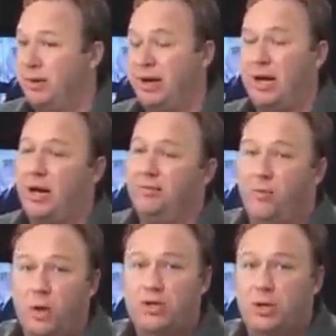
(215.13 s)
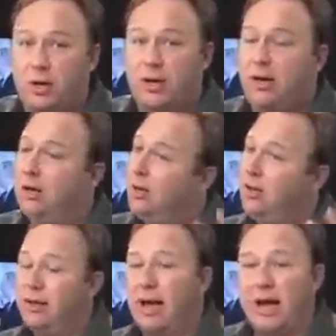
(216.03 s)
but unfortunately,
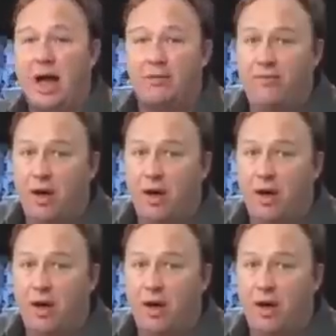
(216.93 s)
I got to